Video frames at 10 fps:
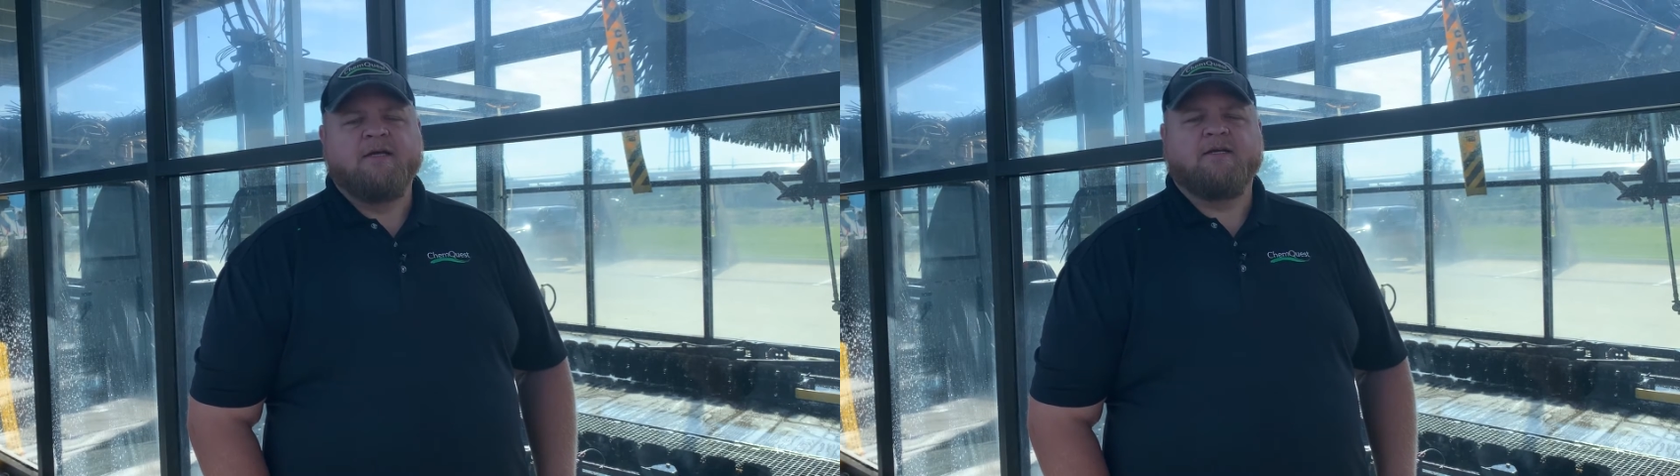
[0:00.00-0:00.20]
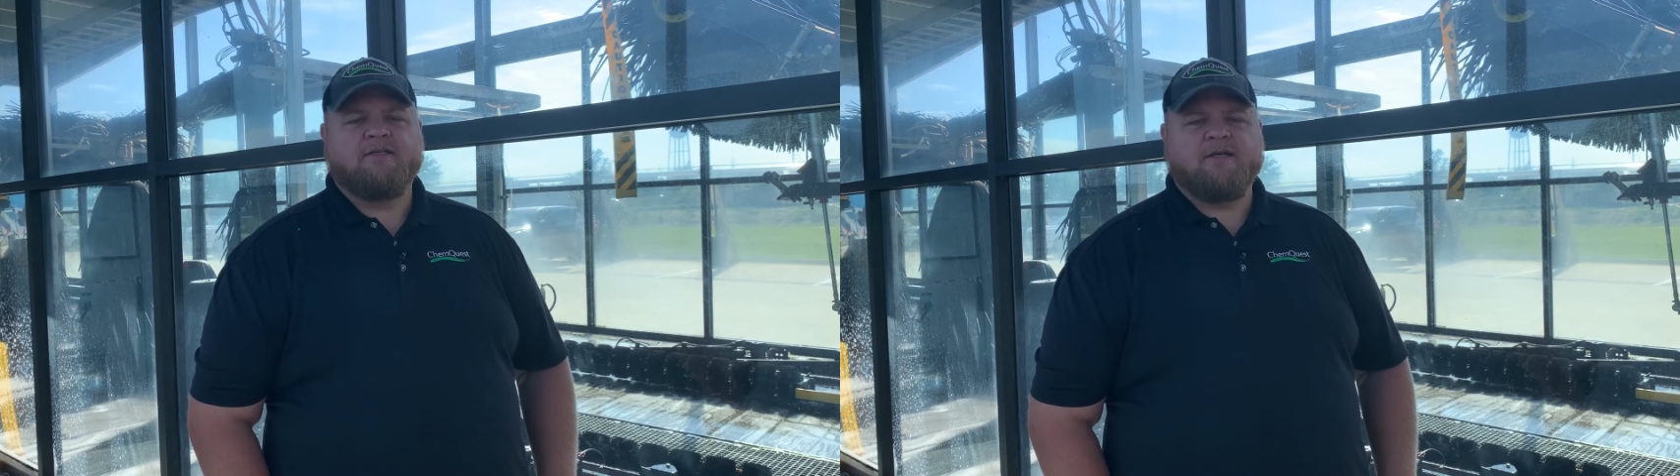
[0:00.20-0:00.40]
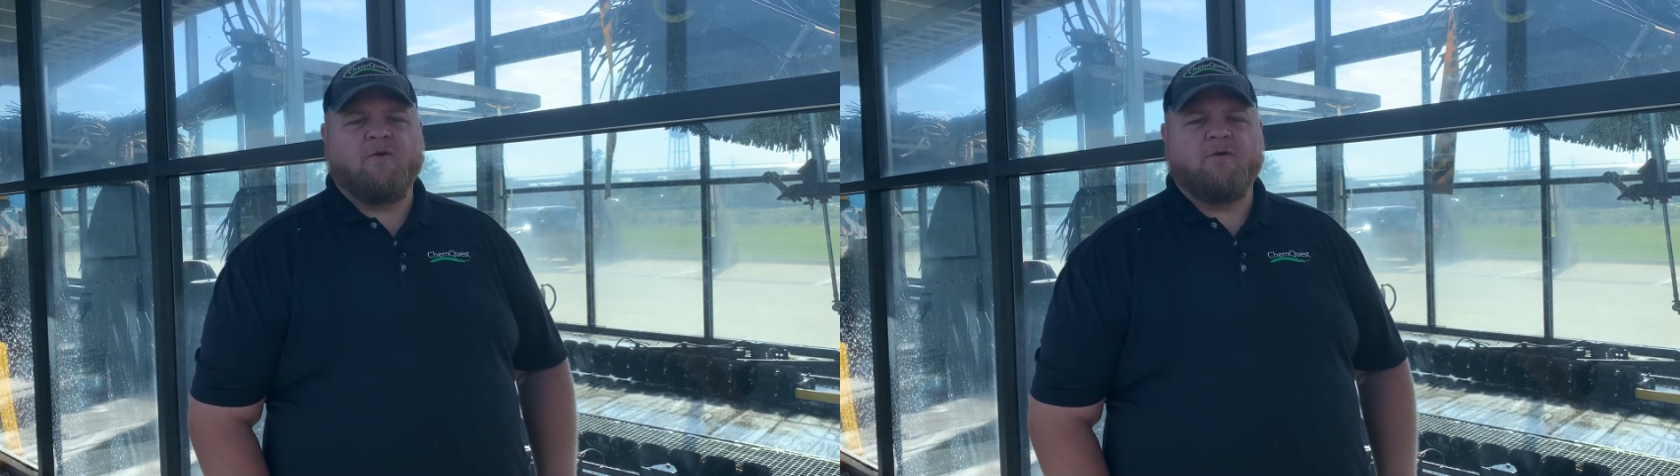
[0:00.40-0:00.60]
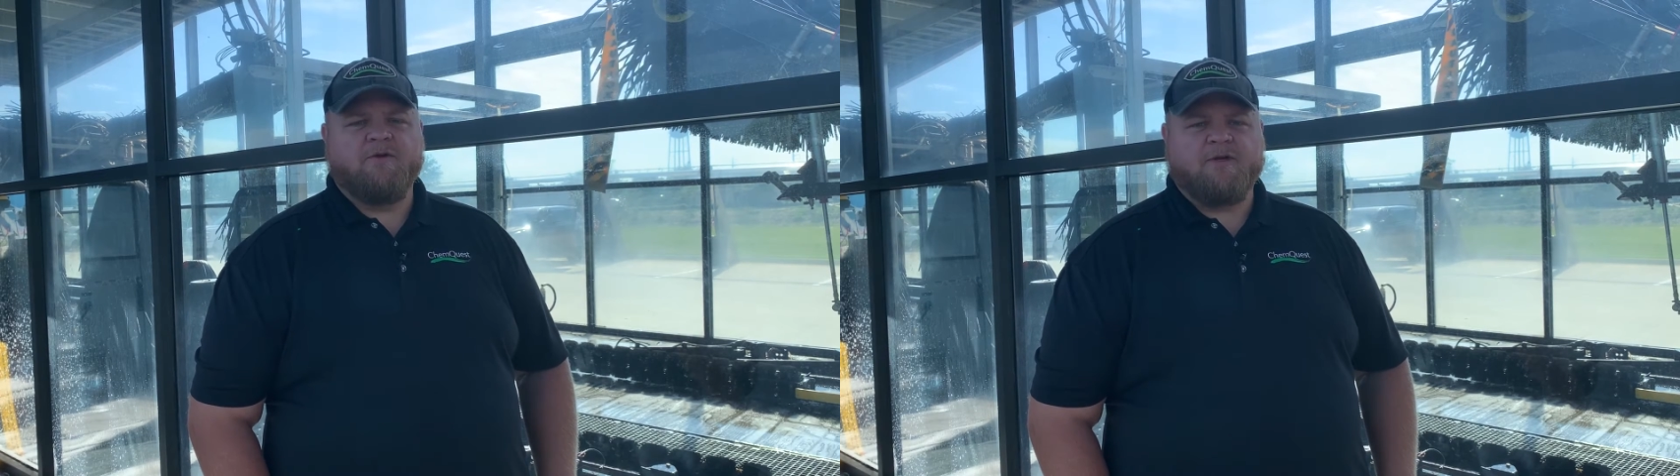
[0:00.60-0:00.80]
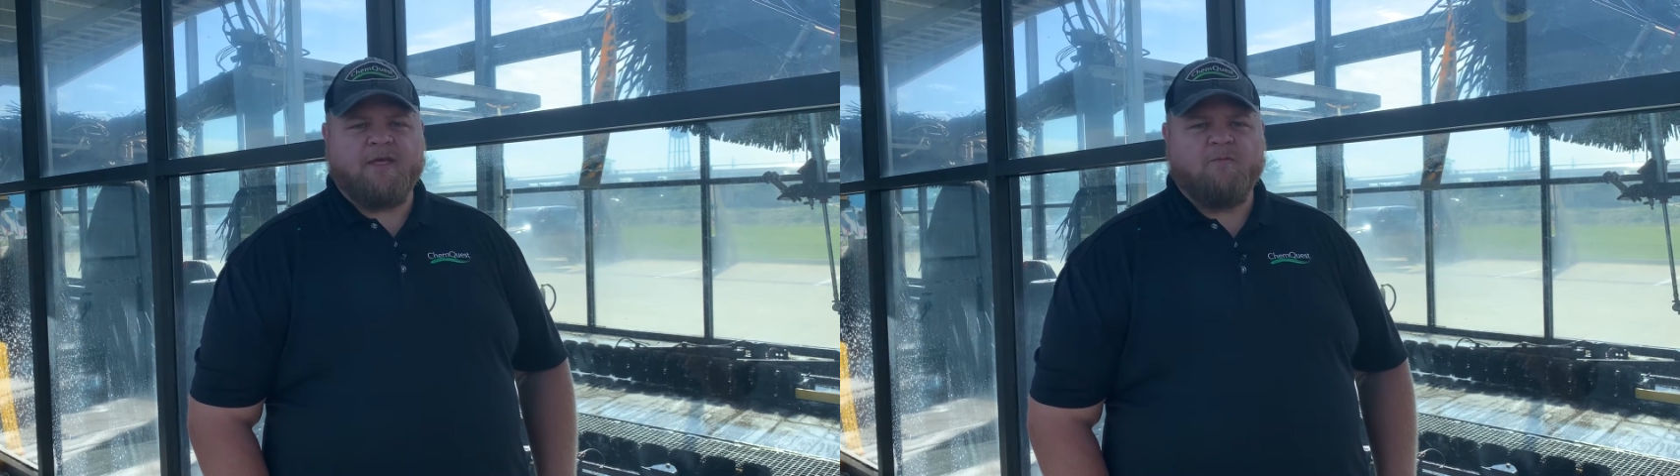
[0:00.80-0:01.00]
Consult with your
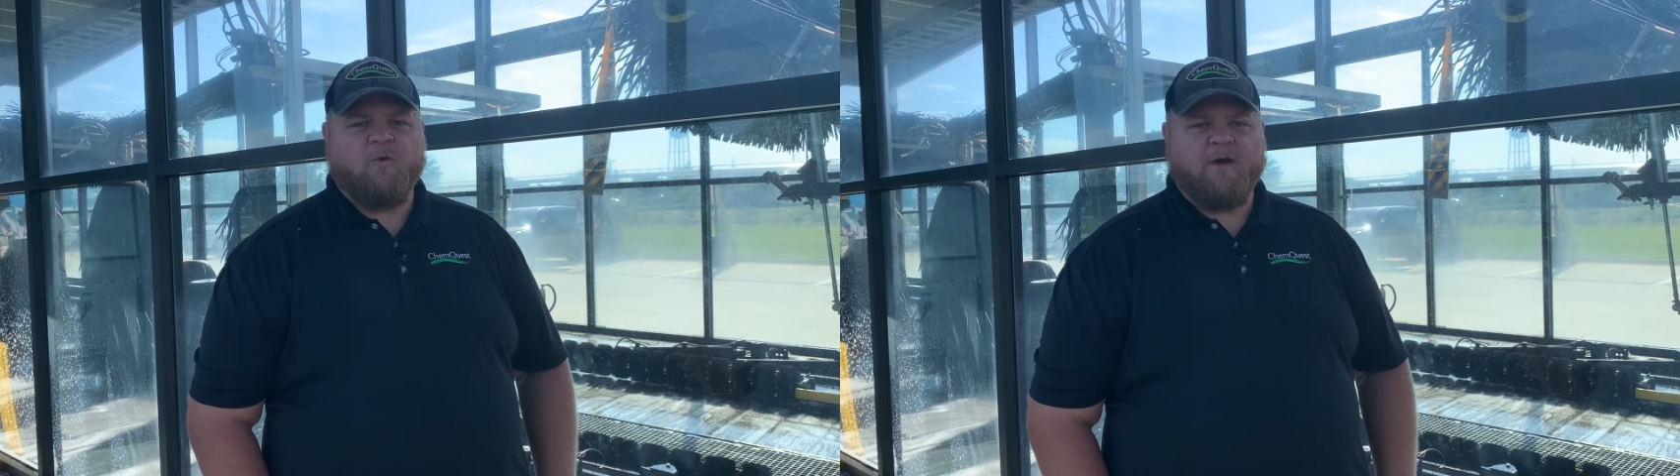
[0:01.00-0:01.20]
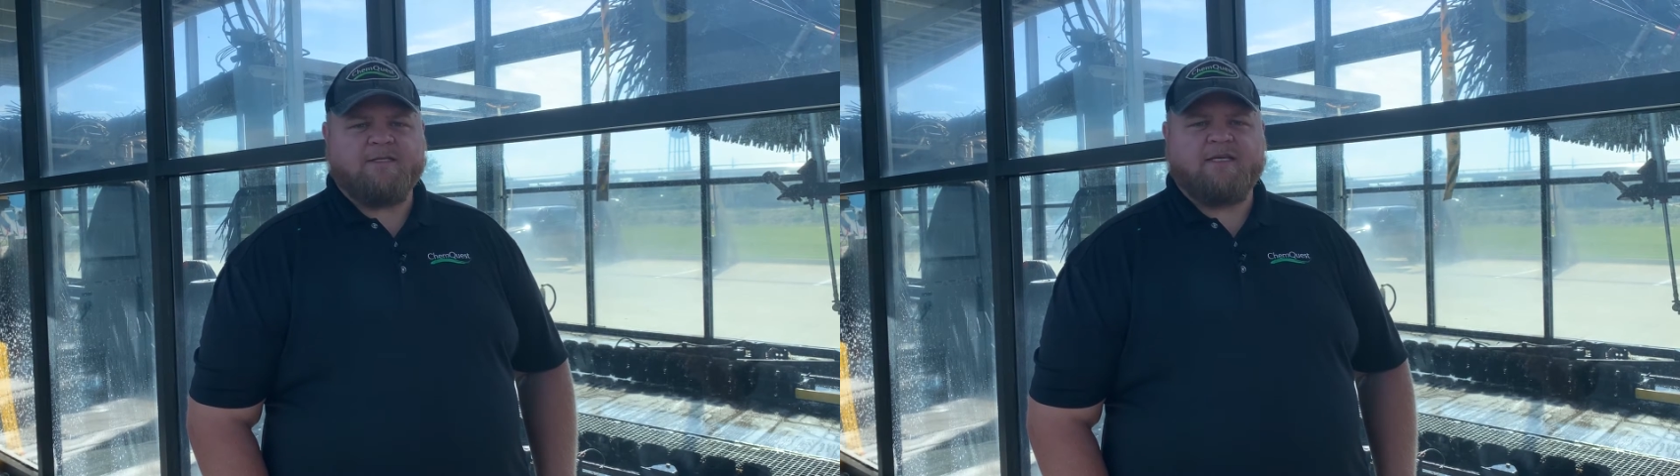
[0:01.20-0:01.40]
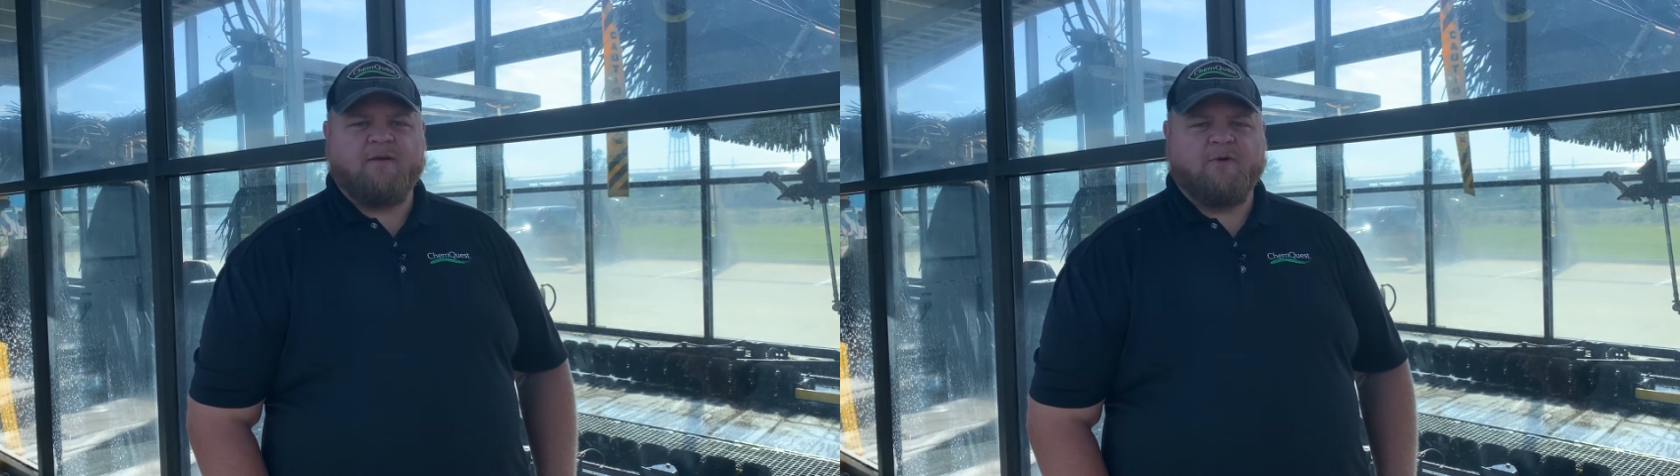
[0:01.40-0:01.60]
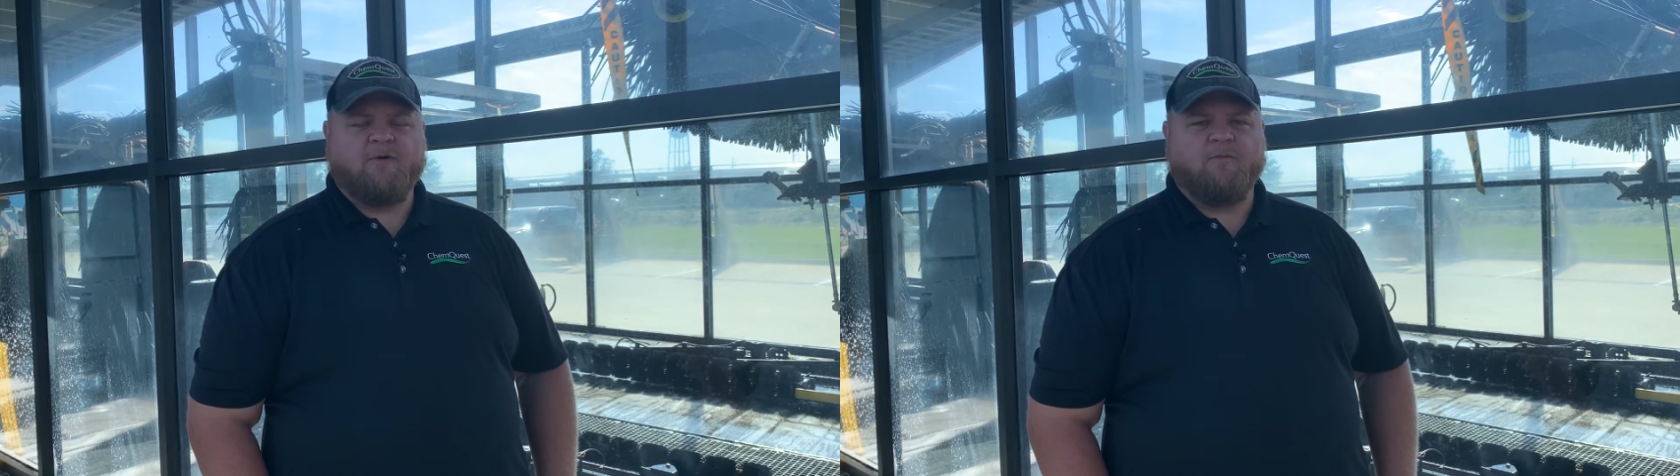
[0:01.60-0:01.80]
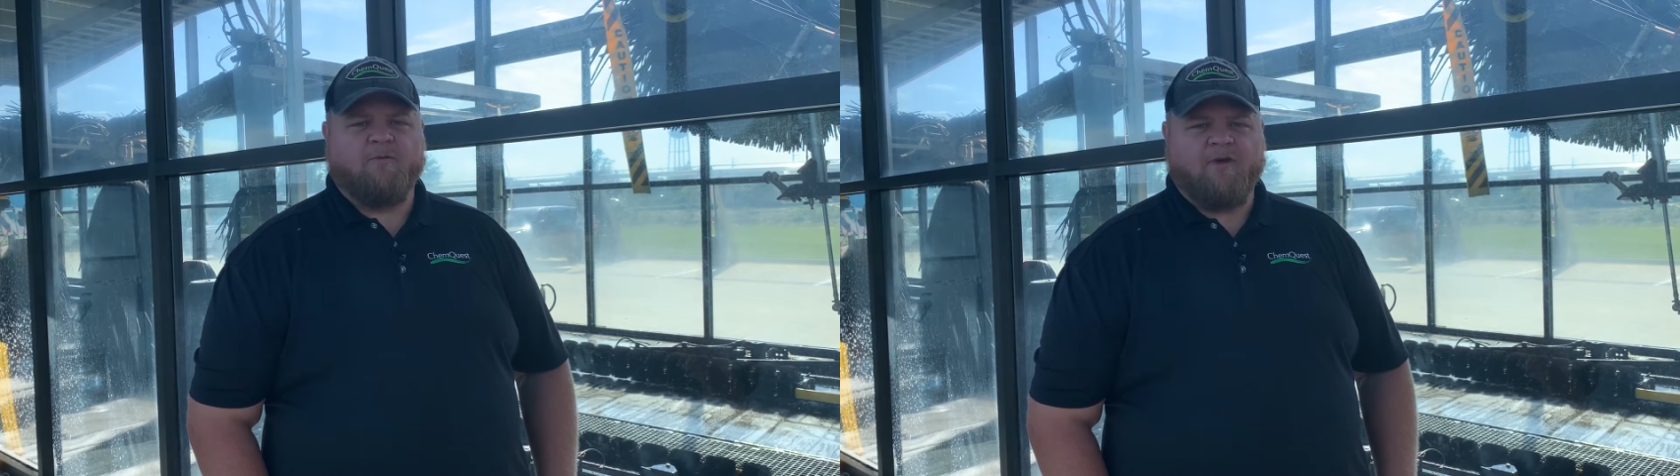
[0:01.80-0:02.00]
ChemQuest chemical
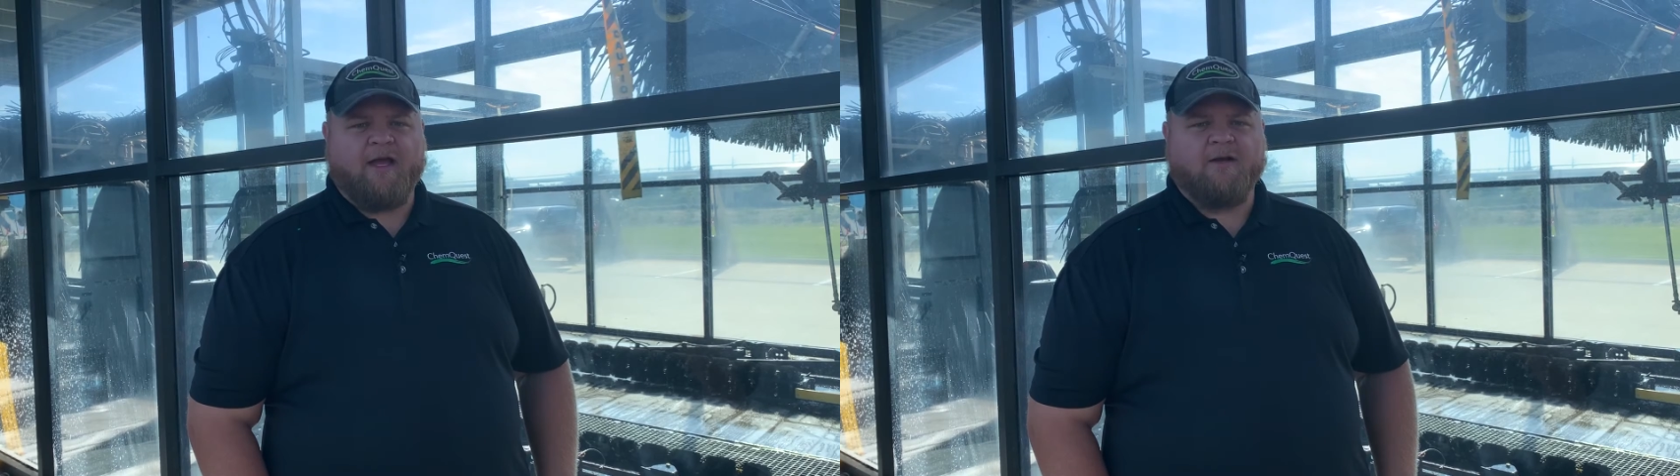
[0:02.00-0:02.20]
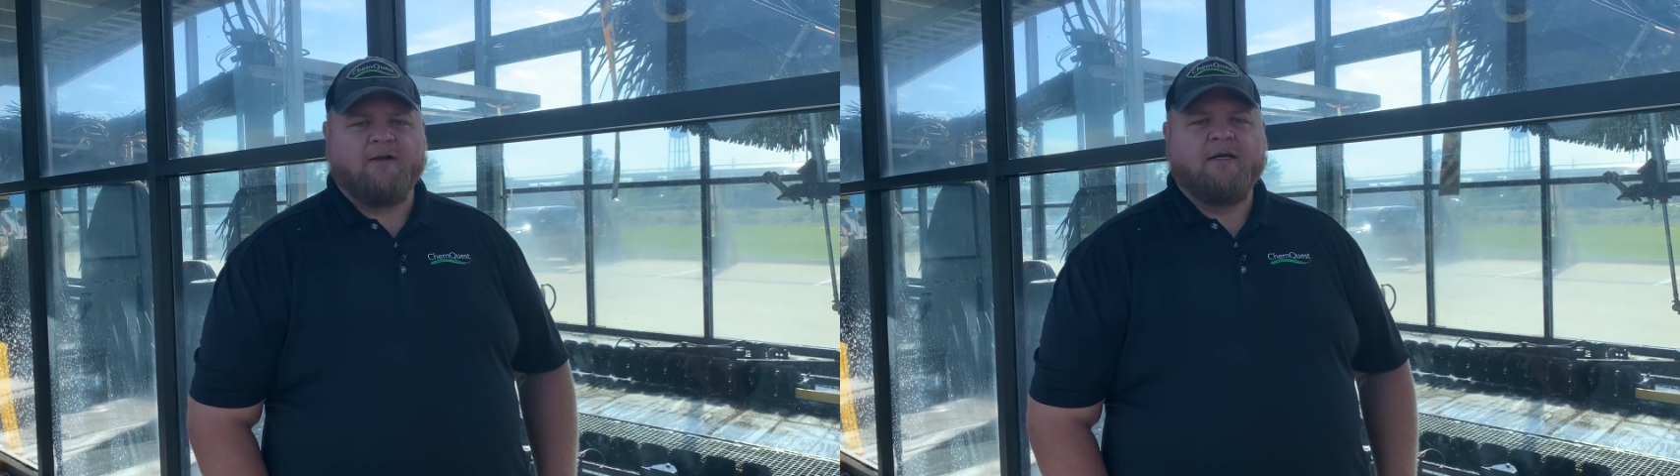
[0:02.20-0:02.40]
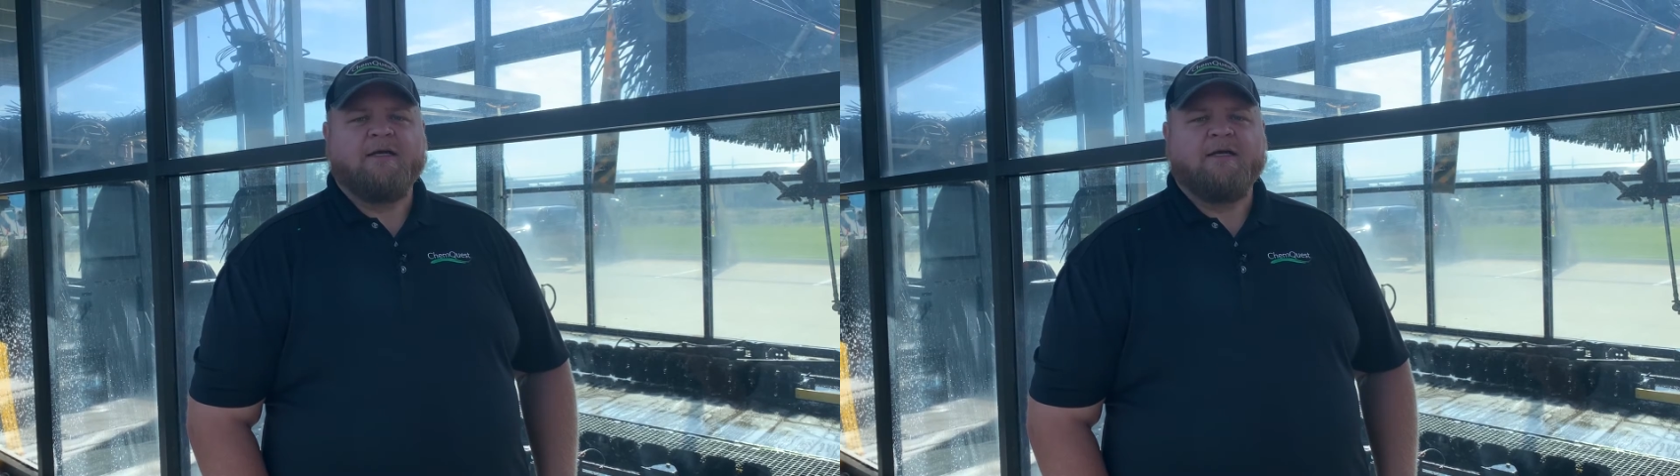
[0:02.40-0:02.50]
provider